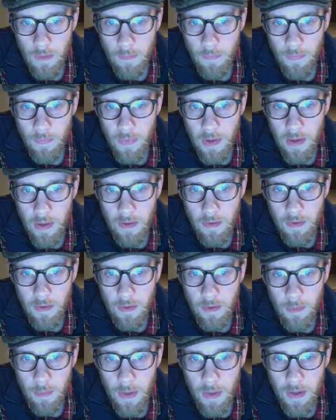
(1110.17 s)

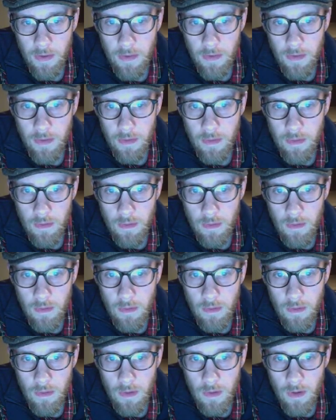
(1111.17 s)
That's a mess.
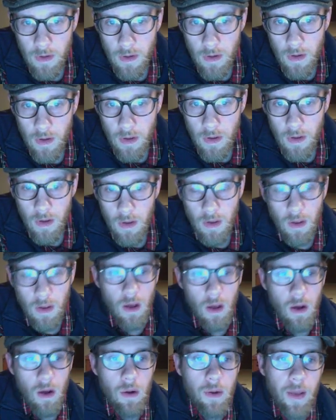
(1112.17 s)

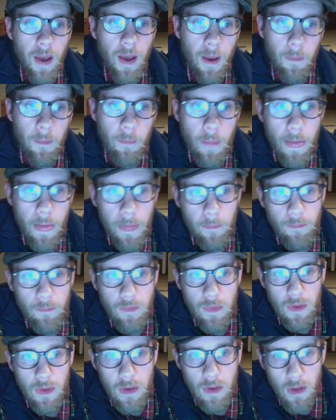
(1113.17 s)
Okay.
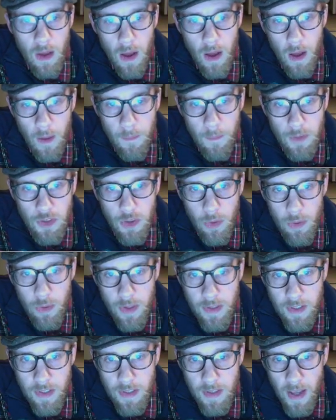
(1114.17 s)
So
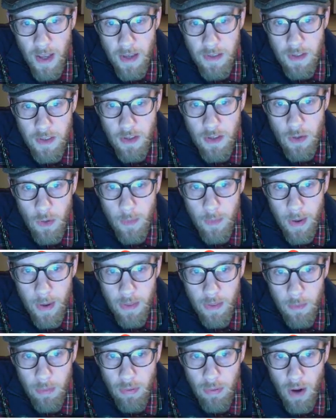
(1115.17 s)
this is asking you about
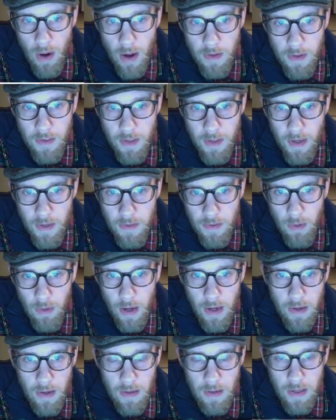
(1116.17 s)
the process,
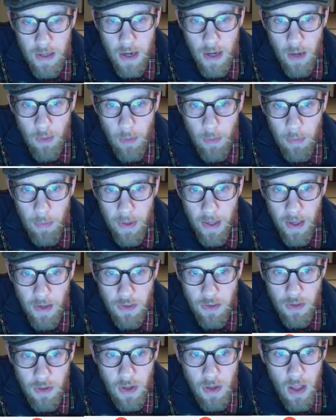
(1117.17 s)
right? DNA
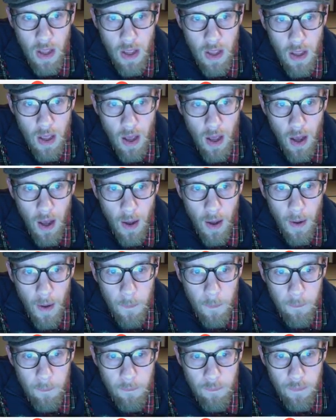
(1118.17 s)
replication.
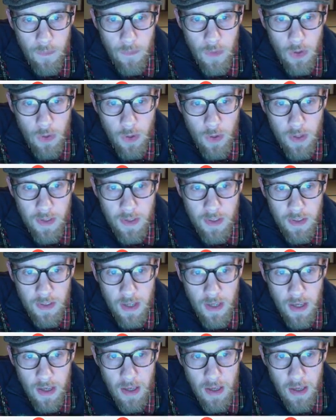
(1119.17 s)
You can
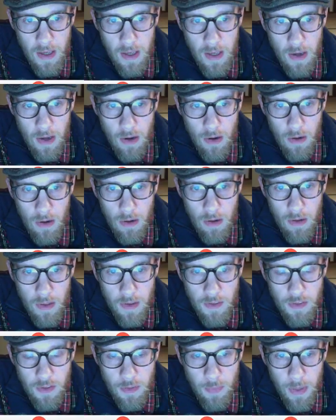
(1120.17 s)
see here
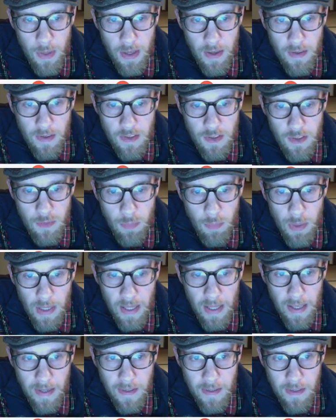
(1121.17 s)
this is being
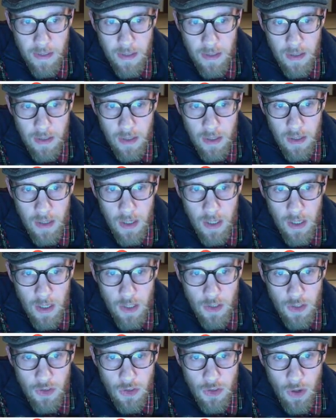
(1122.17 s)
split.
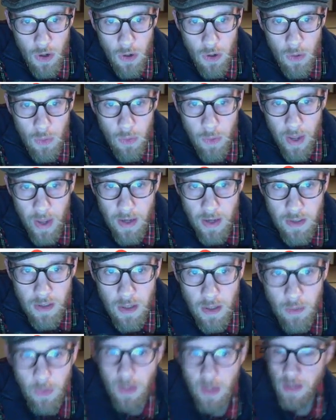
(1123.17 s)
So we
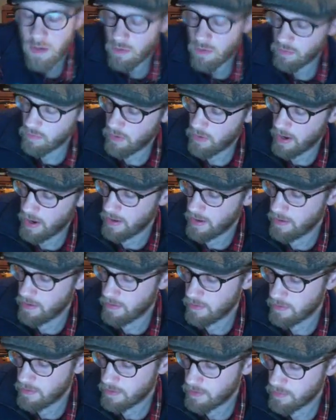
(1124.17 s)
need to write
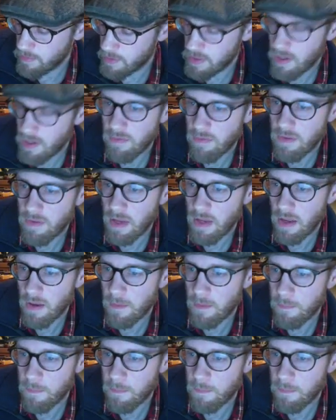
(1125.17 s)
some stuff down.